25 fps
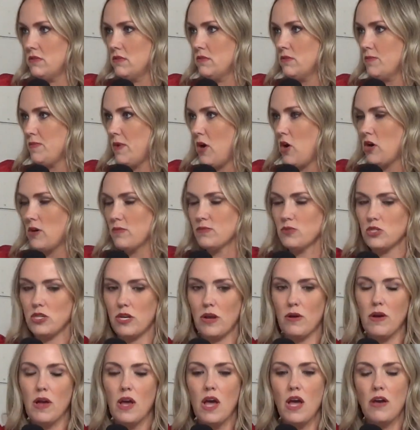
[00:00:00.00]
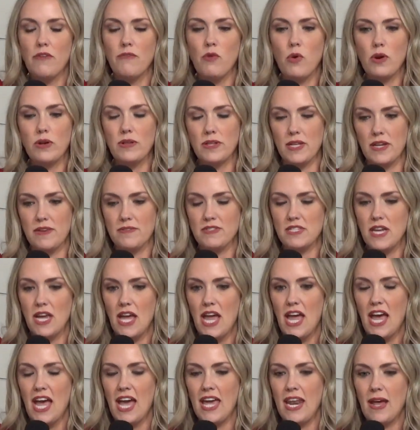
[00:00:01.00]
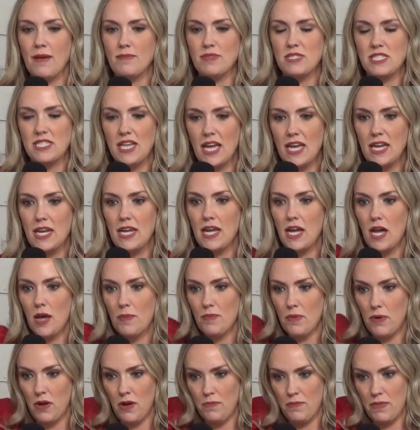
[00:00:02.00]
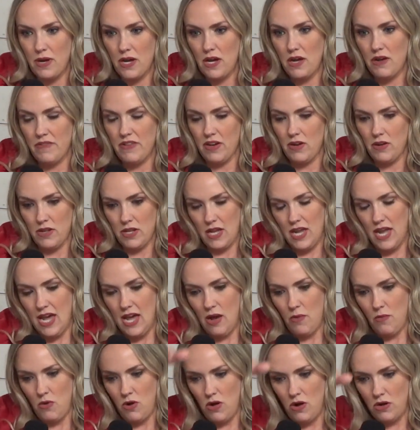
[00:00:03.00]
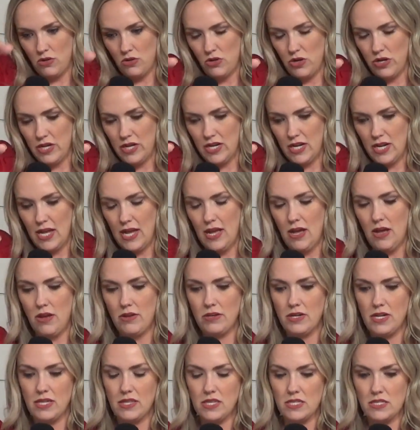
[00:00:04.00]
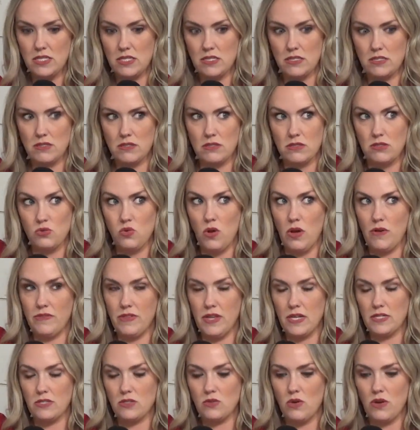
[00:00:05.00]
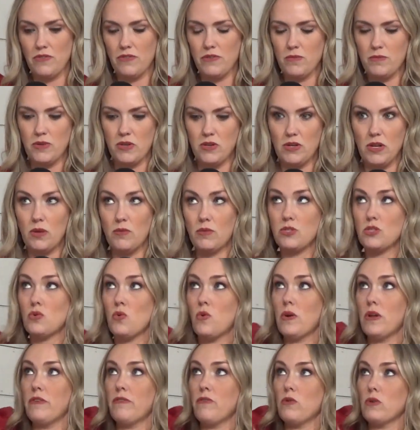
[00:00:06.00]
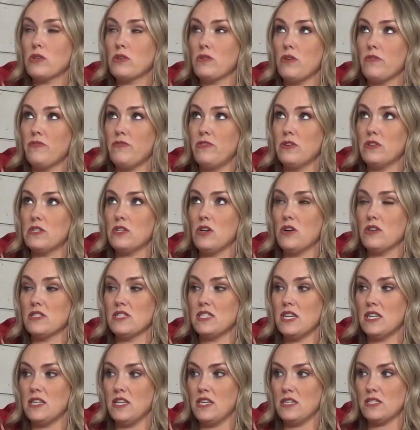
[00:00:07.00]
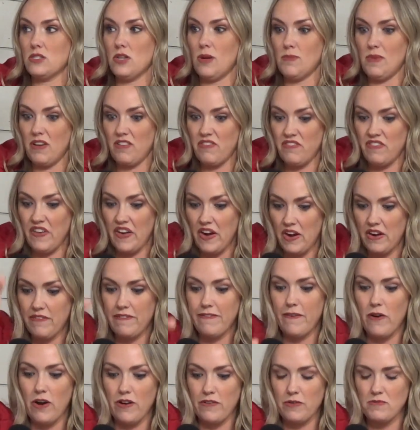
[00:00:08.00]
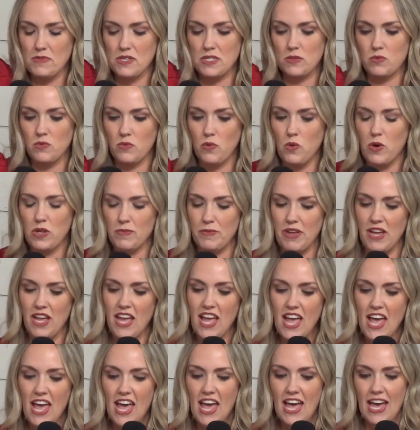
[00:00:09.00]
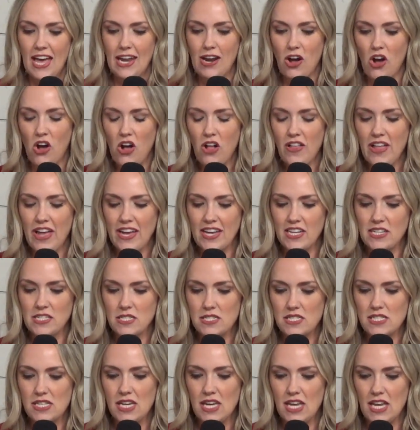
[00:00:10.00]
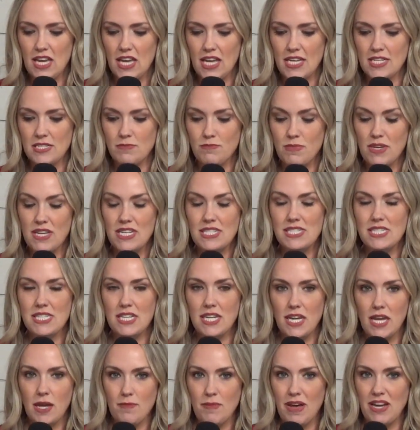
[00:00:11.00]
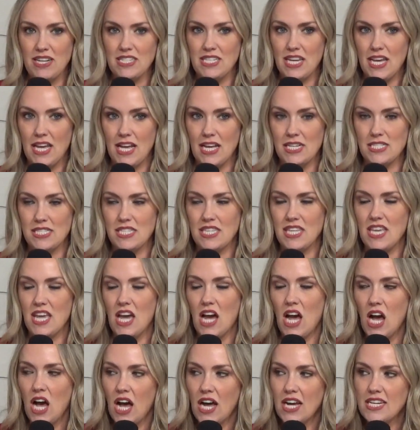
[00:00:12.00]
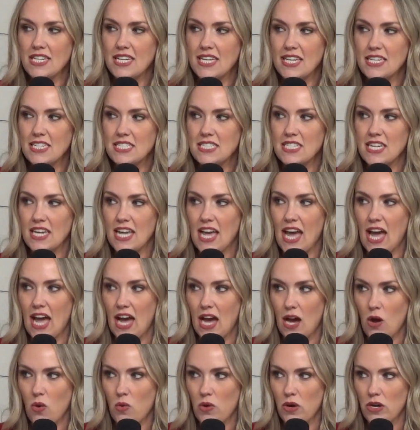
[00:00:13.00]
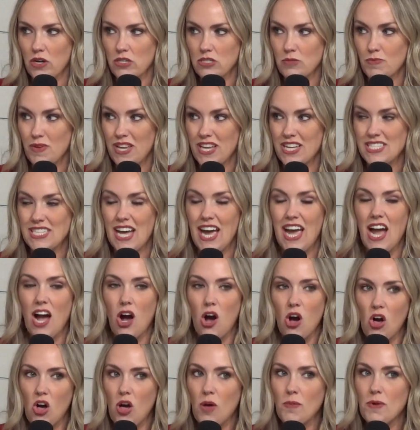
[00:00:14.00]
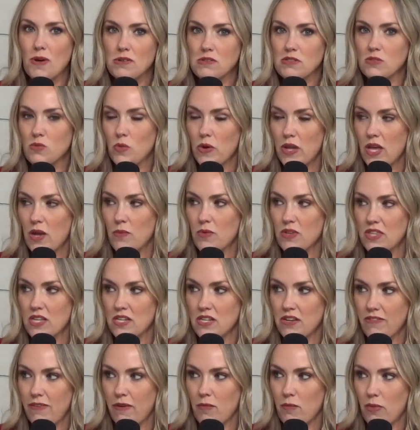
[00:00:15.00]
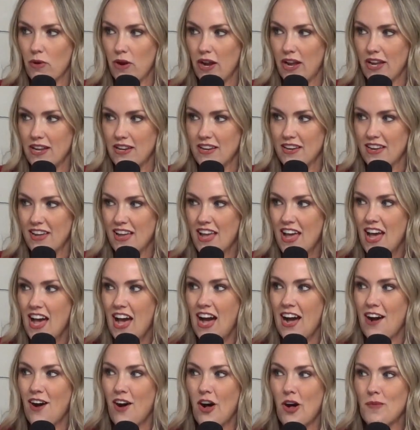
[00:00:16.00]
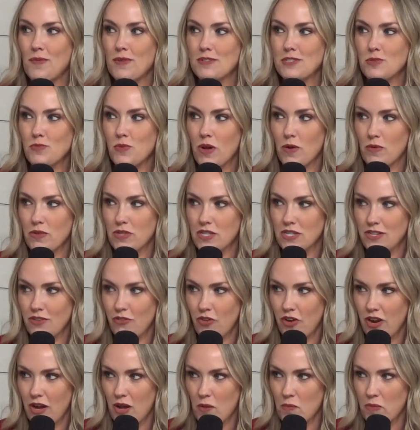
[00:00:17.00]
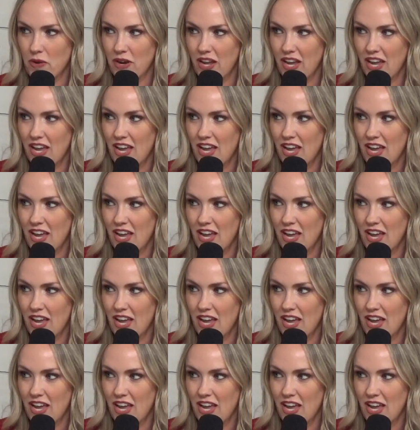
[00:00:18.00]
my arms, forklift. And I'm standing up above, like on a catwalk, looking down in this 12,000 square foot building with 24-foot tall ceilings. So I'm like very far from this equipment. And all I can see is me sitting at my desk, the unending hours, because I almost went with a different brand. I almost went with a different company.